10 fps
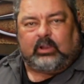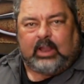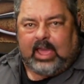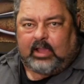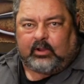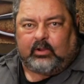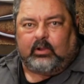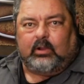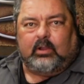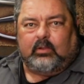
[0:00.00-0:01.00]

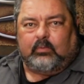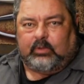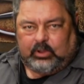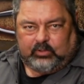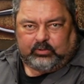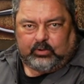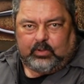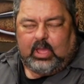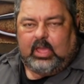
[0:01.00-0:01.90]
lacquer reducer.